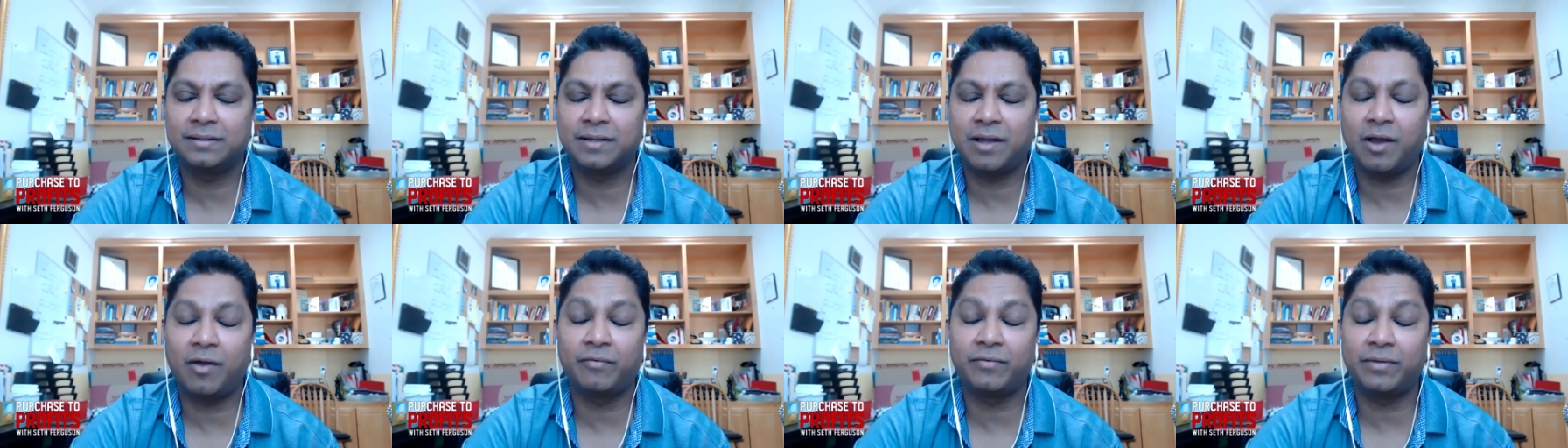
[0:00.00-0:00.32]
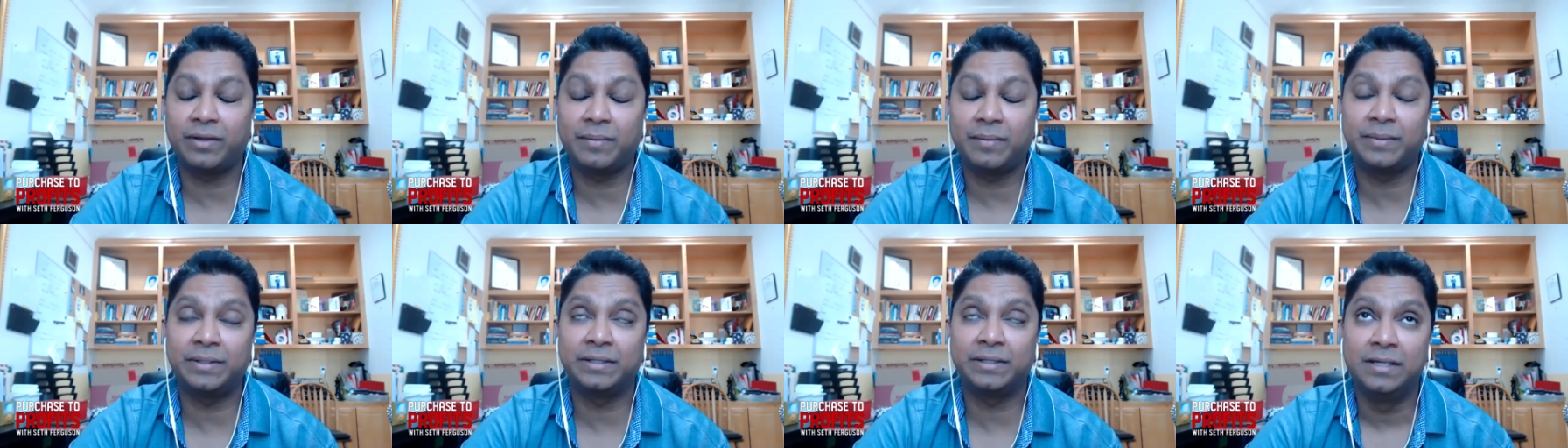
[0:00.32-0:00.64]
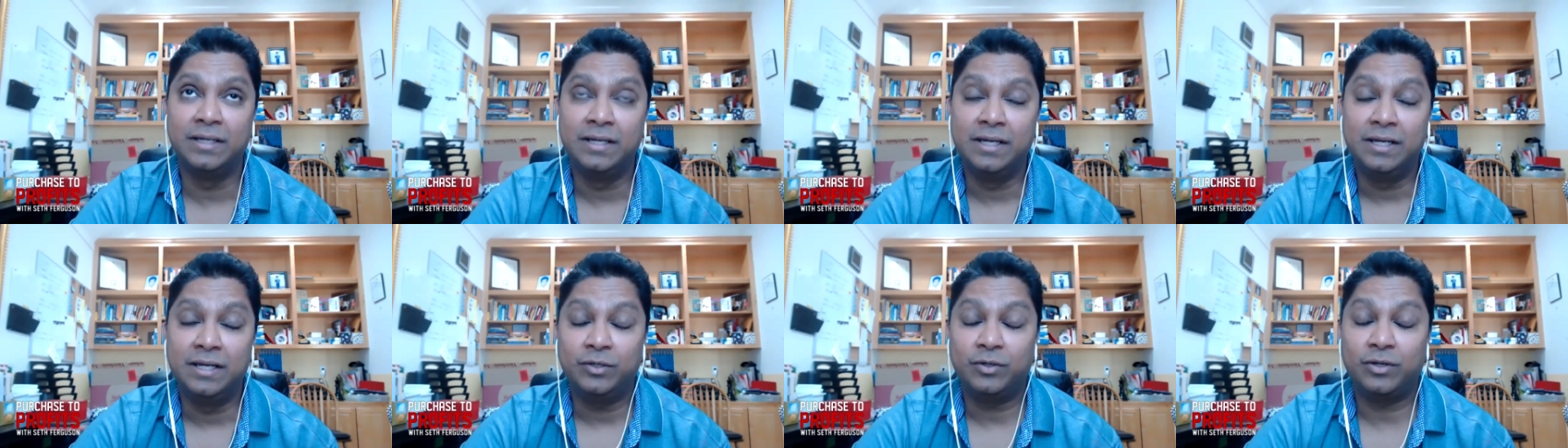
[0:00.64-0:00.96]
Of, I mean,
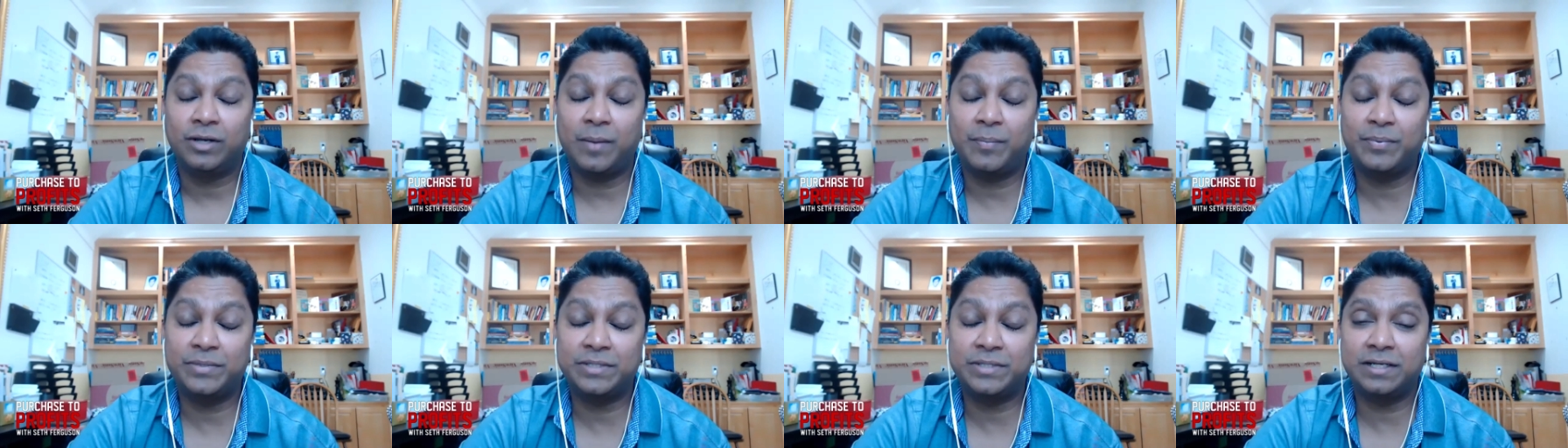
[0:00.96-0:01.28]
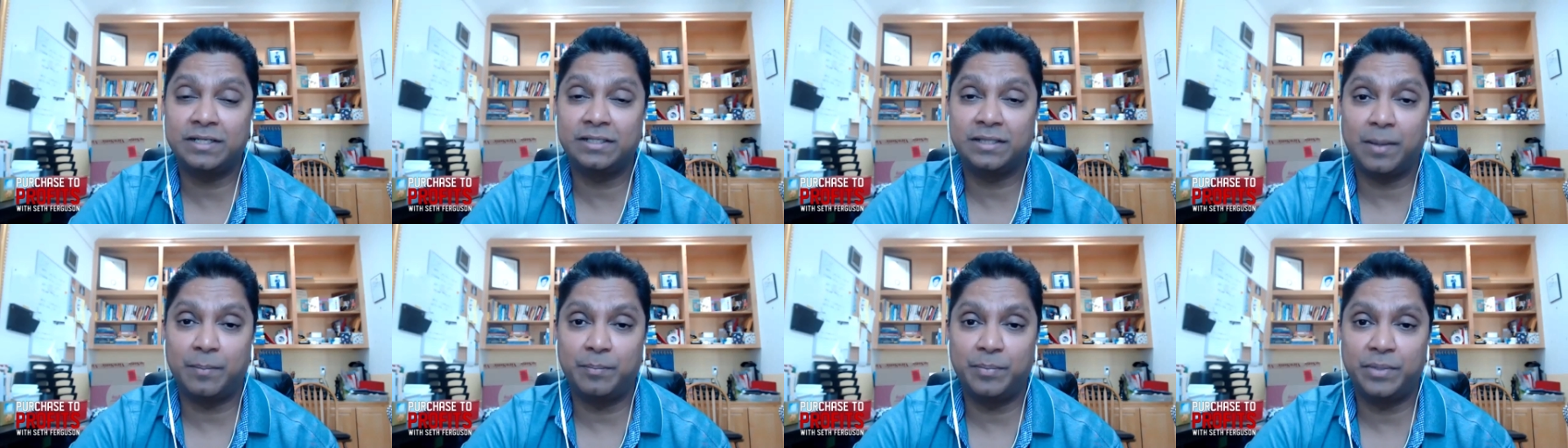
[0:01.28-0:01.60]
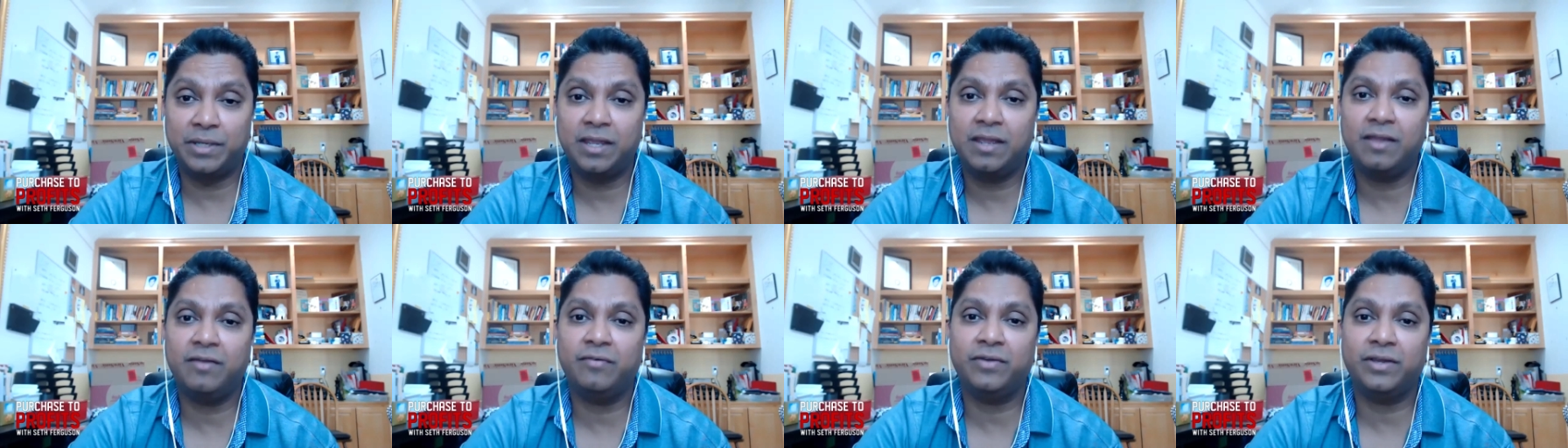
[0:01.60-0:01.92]
you're representing their
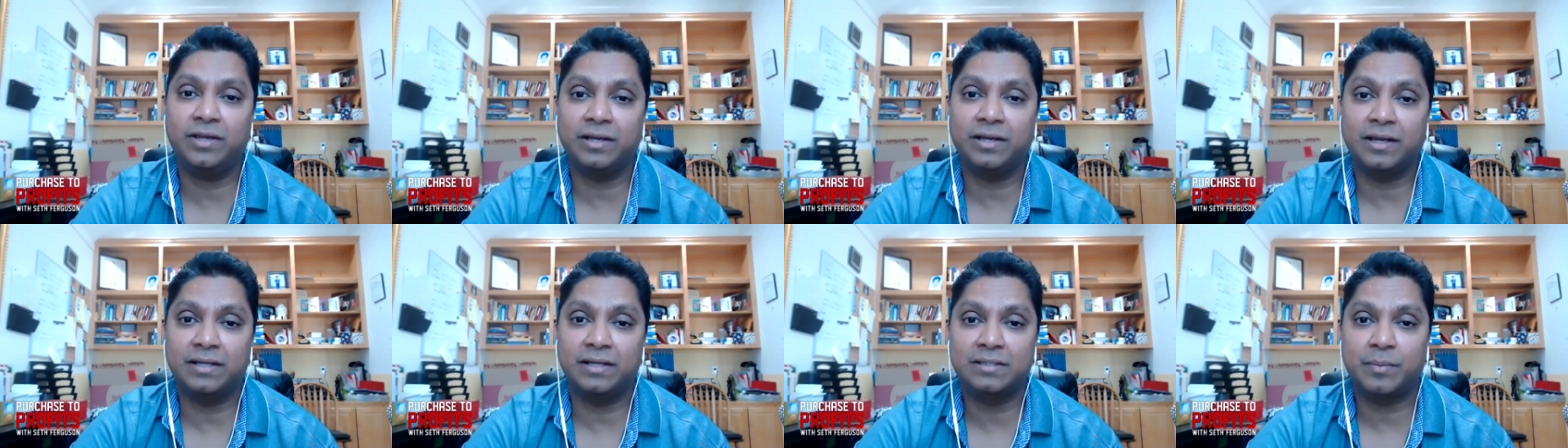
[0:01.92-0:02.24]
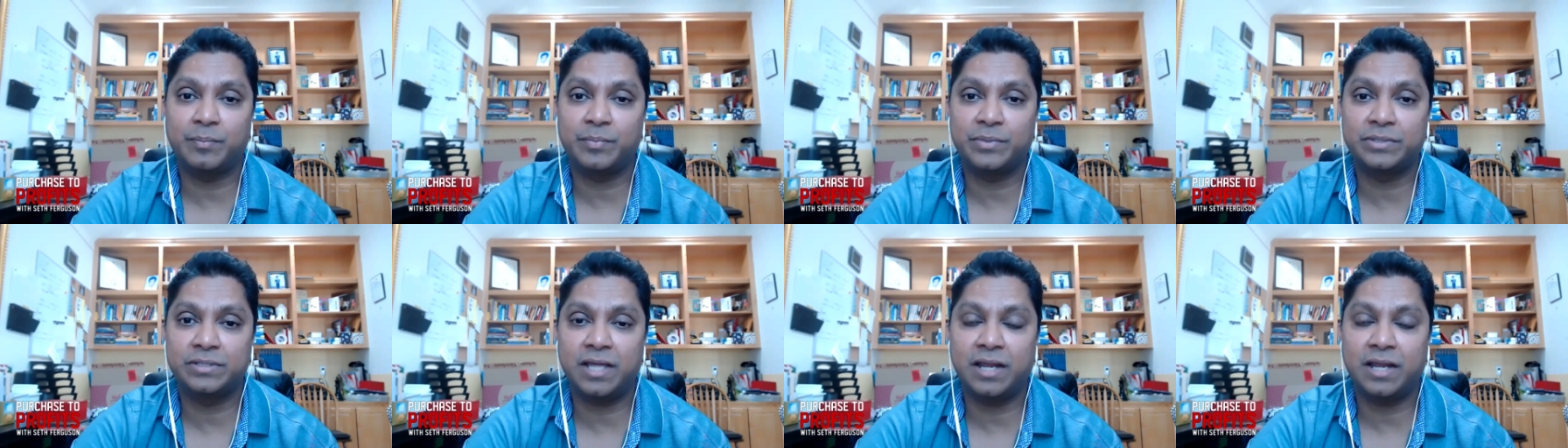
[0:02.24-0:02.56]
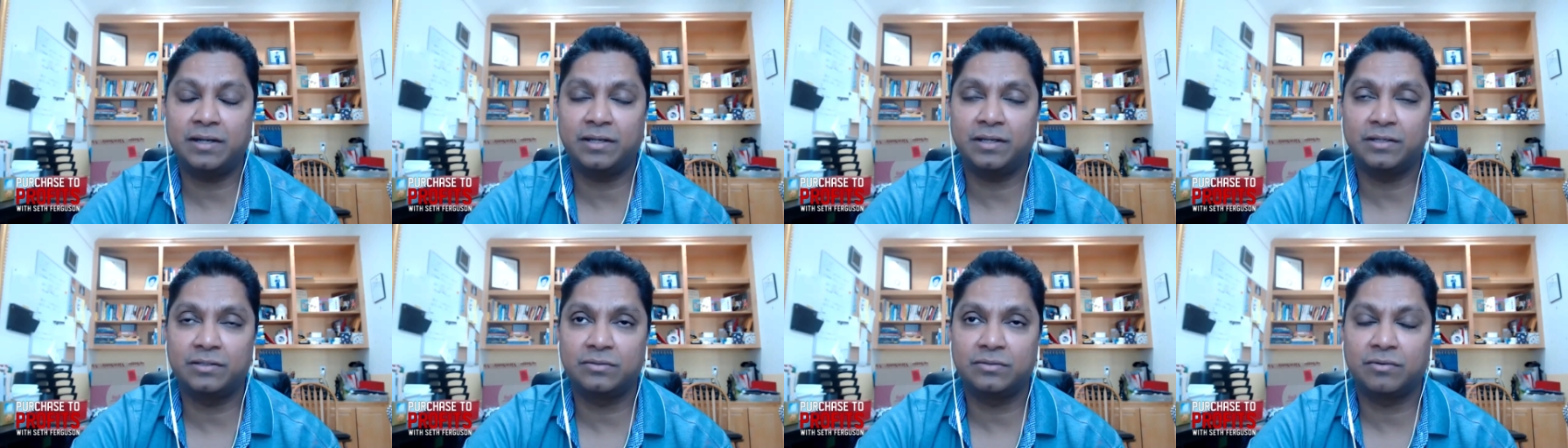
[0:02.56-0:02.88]
behavior as a
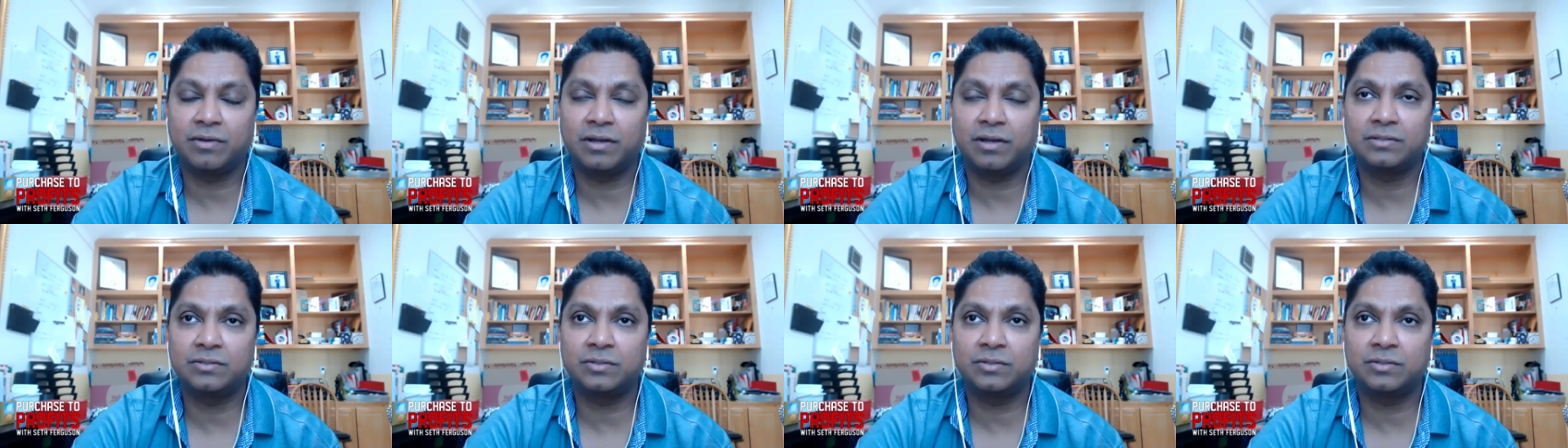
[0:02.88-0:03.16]
percentage, right?